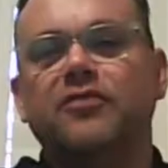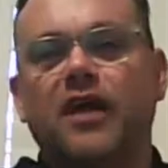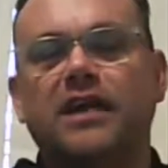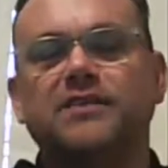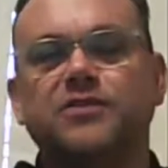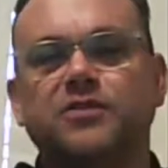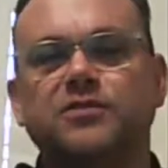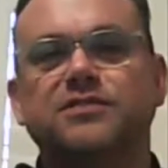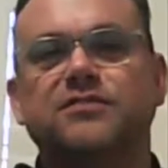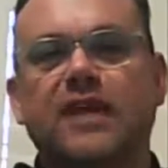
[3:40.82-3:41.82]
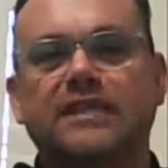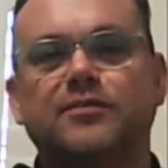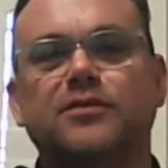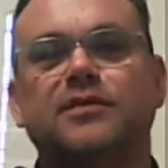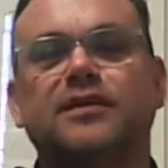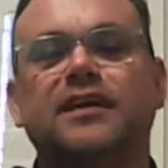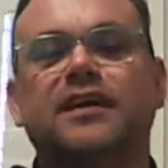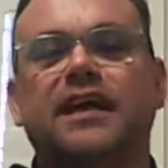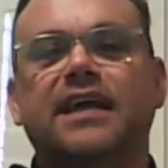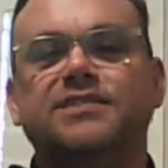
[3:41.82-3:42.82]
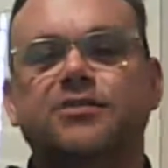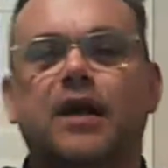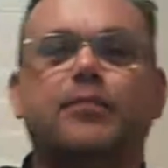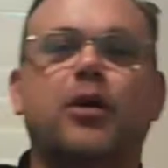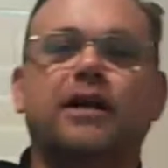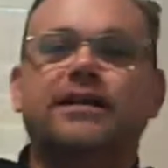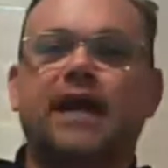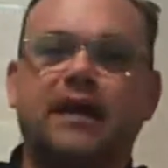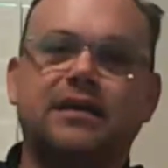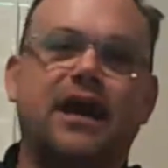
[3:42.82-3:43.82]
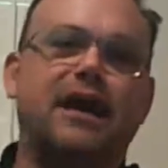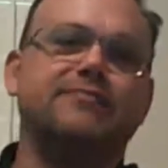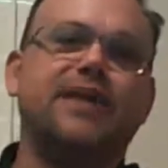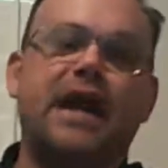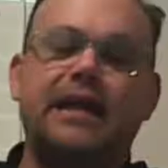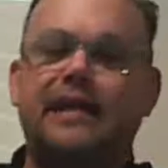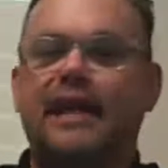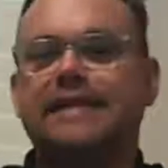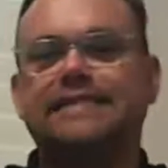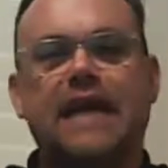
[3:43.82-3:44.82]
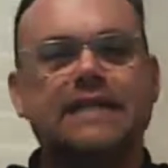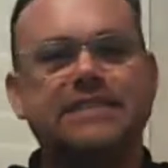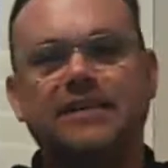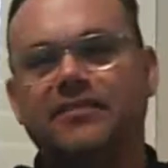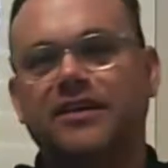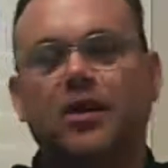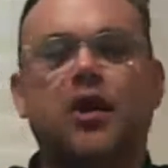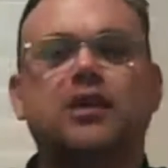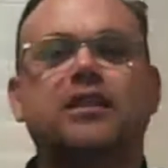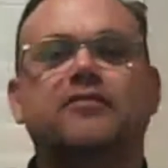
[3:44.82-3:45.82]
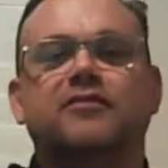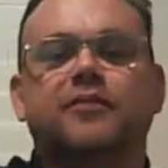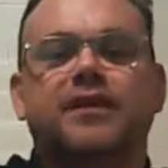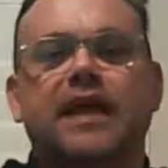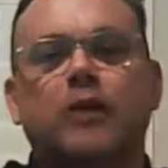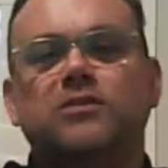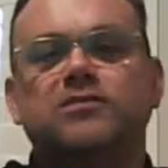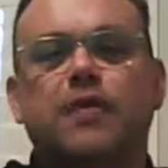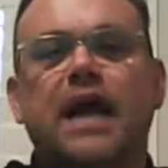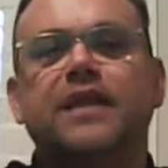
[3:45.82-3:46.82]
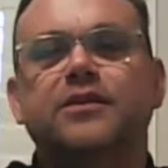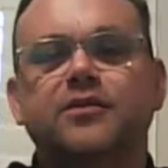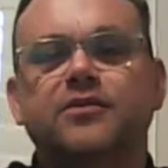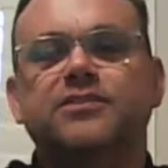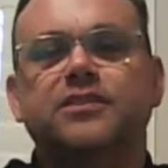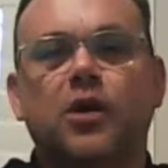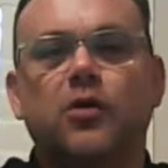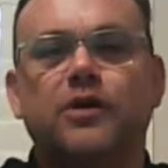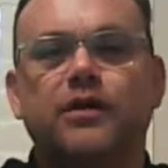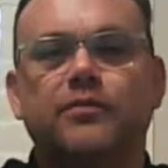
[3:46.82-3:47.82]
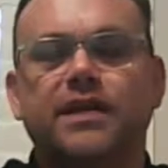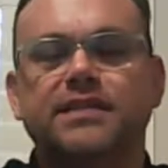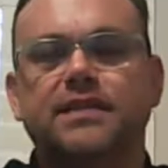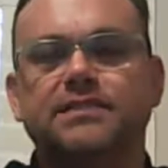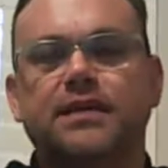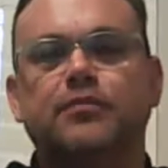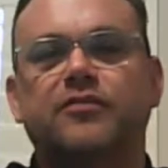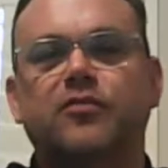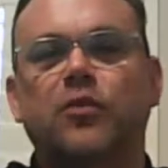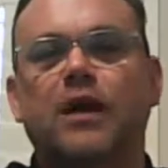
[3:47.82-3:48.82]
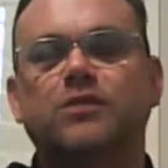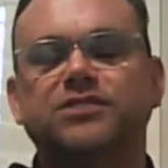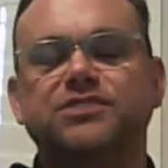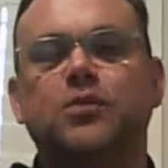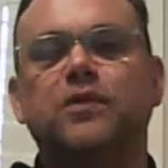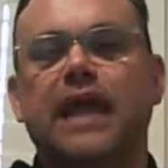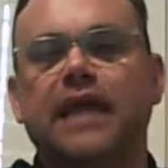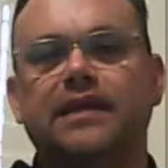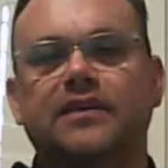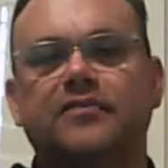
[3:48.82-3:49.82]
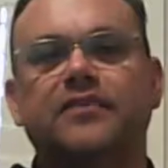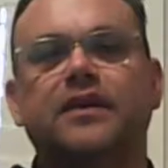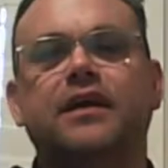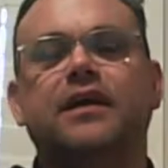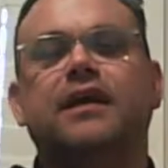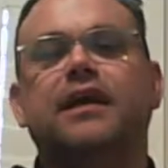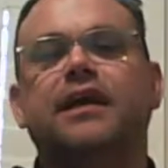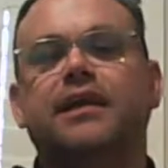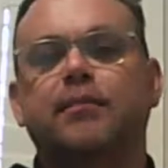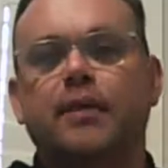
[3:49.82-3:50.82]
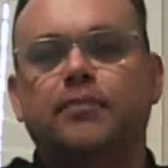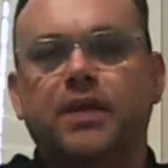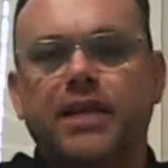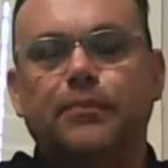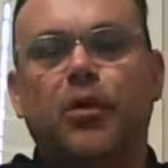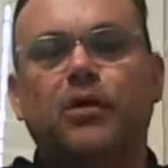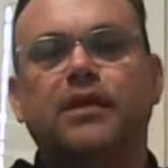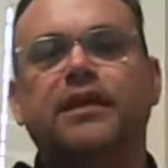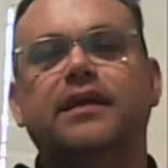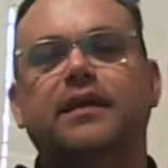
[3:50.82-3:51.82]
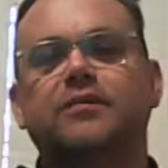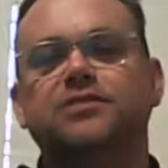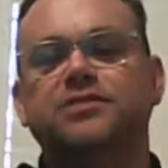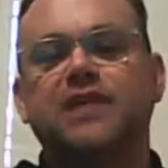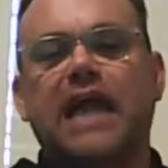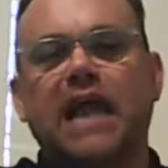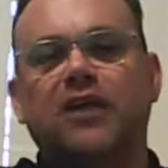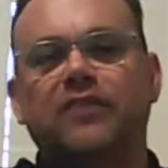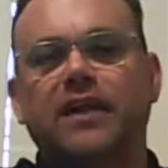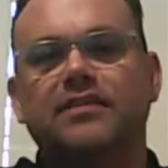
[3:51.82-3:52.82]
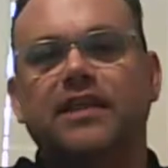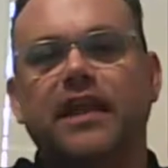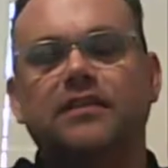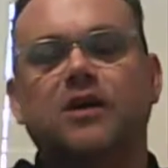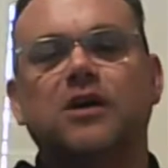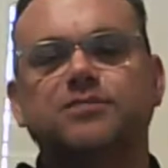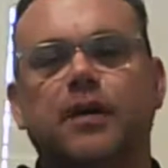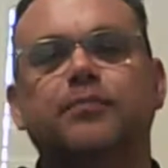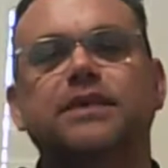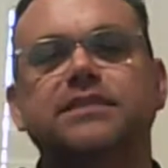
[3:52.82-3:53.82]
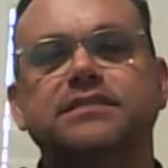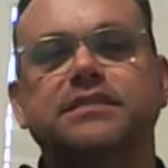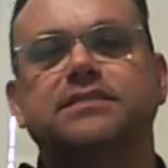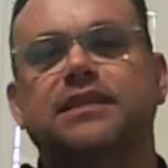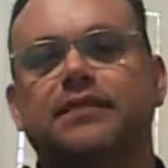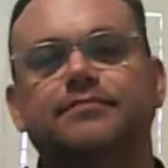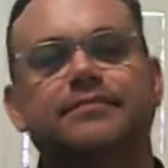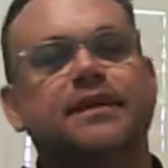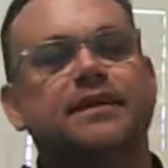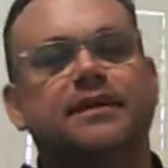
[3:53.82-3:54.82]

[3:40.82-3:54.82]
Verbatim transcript: Off Your Attitude was available. And so I bought .com, .net, .tv, all of them, and that was my new slogan because I said before I was so negative, and in my pity party, and I was just aggravated that I would lost my business, and I'm